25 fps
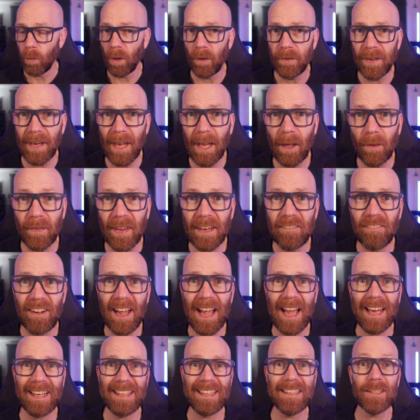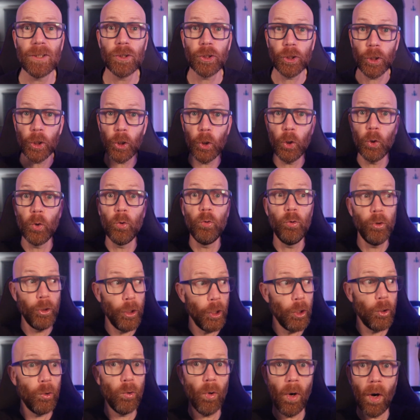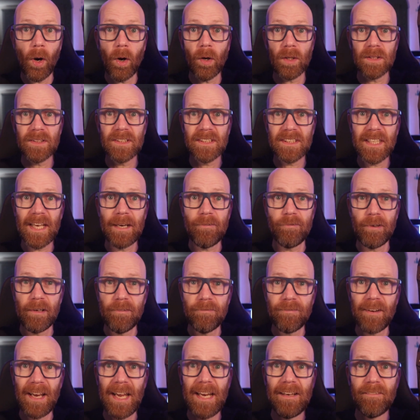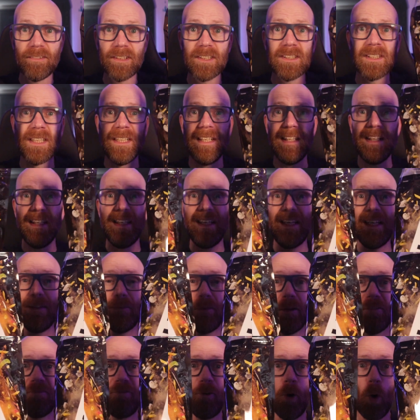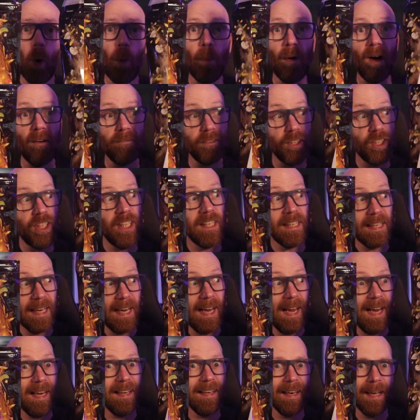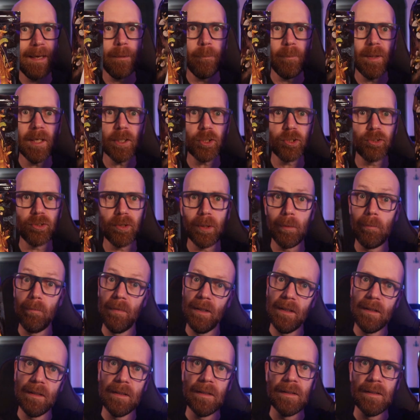Well, now they've added two new hot and savoury flavours in the form of chicken and mushroom,